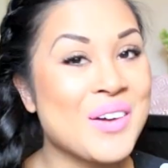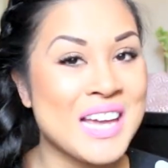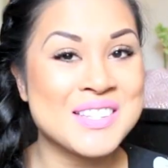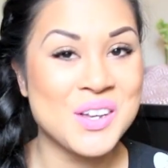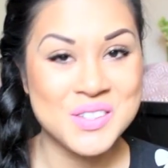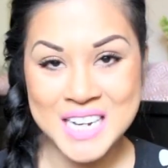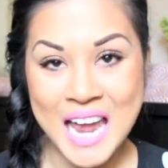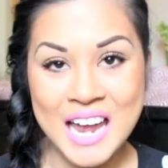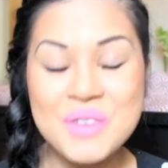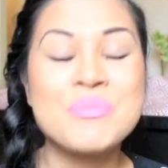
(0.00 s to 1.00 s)
Okay, so
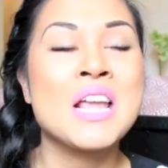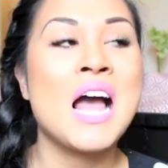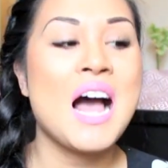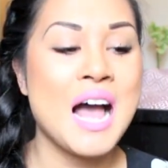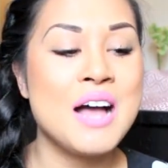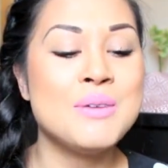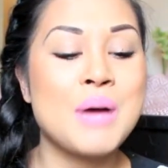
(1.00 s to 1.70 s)
today um,